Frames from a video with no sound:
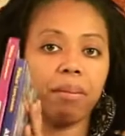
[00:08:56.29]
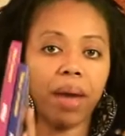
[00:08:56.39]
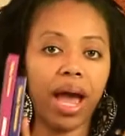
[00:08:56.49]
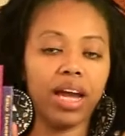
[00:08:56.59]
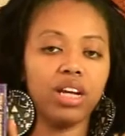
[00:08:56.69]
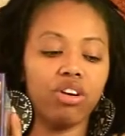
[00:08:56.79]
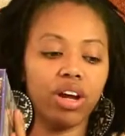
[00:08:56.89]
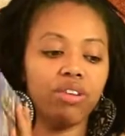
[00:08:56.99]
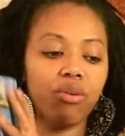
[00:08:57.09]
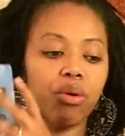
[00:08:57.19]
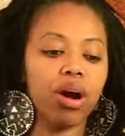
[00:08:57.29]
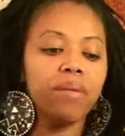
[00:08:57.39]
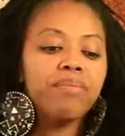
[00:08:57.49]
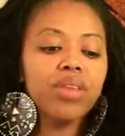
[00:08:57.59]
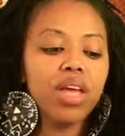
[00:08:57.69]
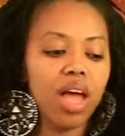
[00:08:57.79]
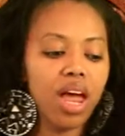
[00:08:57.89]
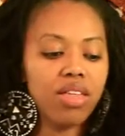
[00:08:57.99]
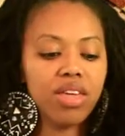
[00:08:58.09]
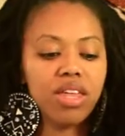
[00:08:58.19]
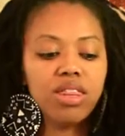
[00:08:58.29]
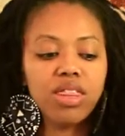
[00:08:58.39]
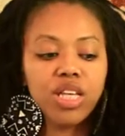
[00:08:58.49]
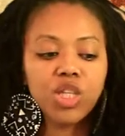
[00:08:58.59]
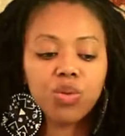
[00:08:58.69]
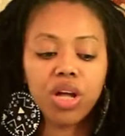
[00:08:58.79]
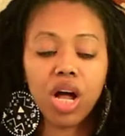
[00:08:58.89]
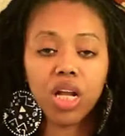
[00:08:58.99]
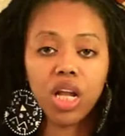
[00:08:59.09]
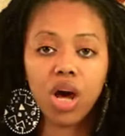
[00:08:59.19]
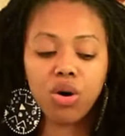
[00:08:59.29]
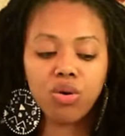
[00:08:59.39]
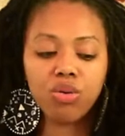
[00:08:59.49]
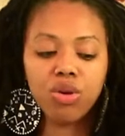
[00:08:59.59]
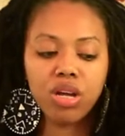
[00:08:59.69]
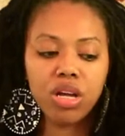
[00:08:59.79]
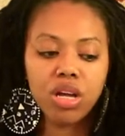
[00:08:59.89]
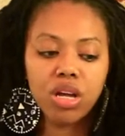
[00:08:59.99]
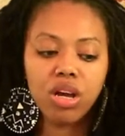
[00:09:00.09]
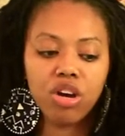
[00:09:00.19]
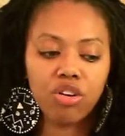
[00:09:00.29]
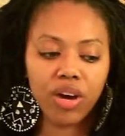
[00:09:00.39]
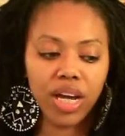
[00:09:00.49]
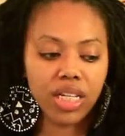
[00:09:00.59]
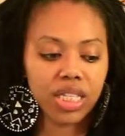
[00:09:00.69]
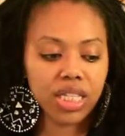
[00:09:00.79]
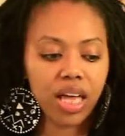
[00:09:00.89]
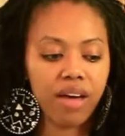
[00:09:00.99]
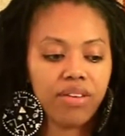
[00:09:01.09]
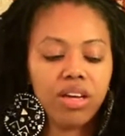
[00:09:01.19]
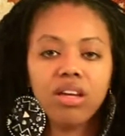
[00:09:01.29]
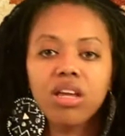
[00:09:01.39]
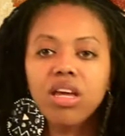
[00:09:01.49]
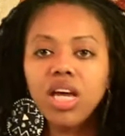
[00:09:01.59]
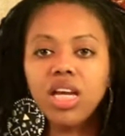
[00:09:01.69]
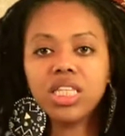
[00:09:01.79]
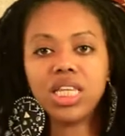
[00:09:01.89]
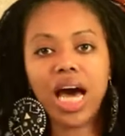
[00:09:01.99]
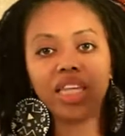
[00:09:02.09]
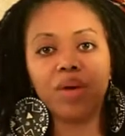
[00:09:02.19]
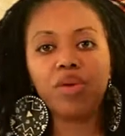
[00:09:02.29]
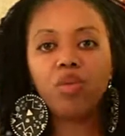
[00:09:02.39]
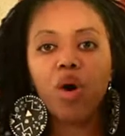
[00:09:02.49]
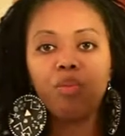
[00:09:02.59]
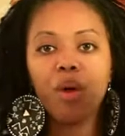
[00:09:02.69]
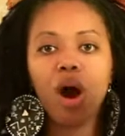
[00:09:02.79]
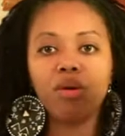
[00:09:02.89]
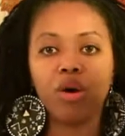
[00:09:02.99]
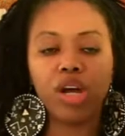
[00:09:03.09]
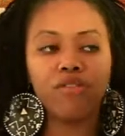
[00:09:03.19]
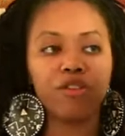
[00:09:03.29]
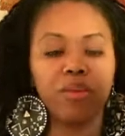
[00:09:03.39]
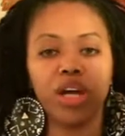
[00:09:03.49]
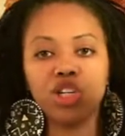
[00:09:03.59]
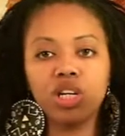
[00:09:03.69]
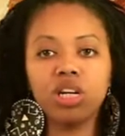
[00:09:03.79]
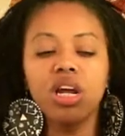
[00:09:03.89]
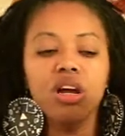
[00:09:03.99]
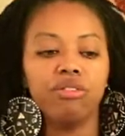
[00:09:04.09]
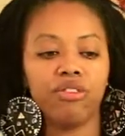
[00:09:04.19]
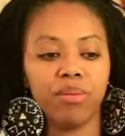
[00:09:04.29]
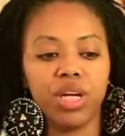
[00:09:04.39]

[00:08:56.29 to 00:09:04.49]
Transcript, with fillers: combined, grade four. And then this one alone, grade seven. And it's not that we won't borrow information from